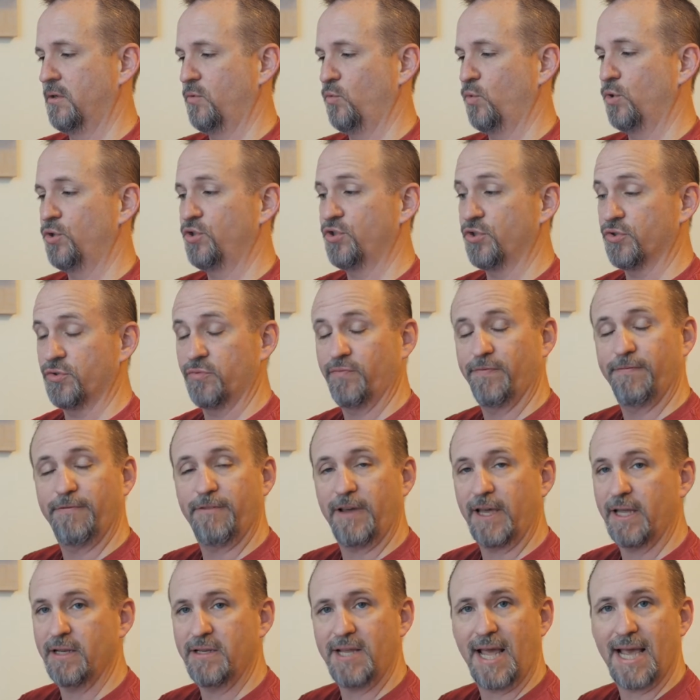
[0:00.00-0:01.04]
which is
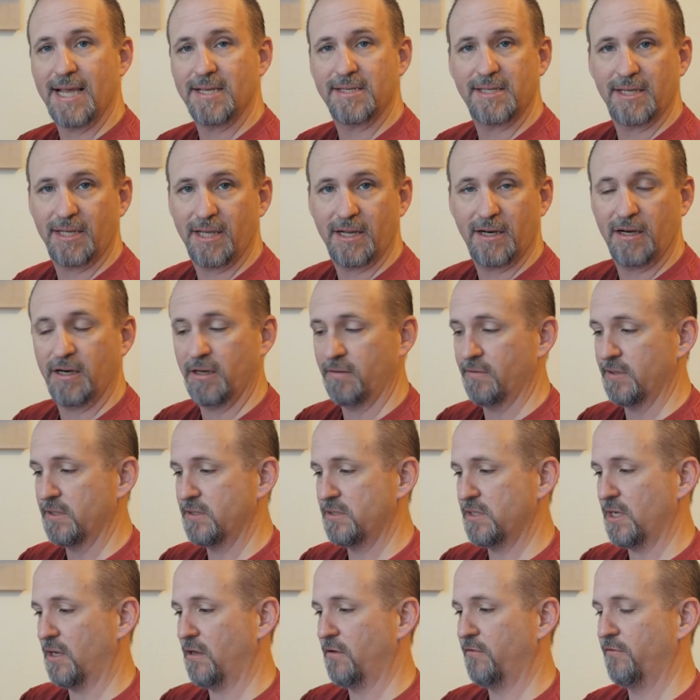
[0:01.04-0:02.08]
fantastic in and of
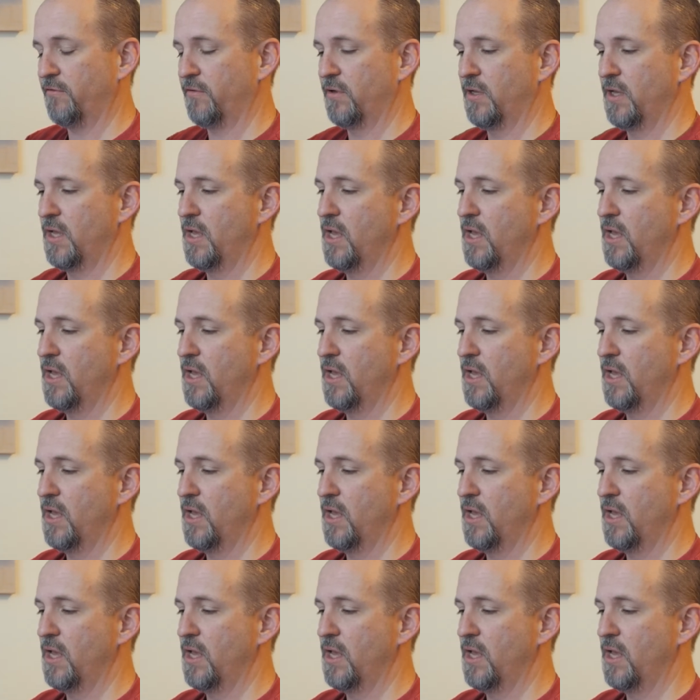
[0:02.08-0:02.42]
itself,